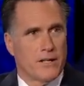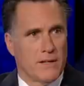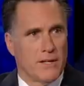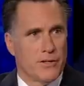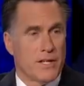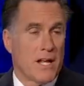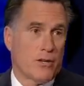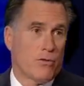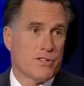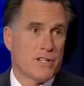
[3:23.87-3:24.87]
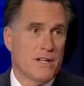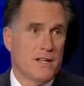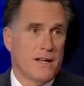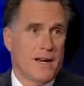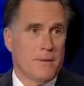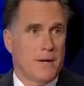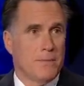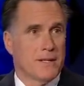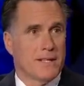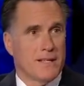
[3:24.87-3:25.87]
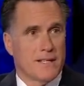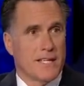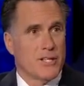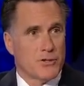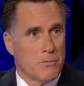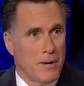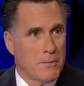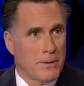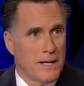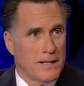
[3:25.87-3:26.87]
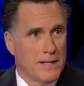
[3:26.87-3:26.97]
energy. And, of course, how about the Keystone Pipeline?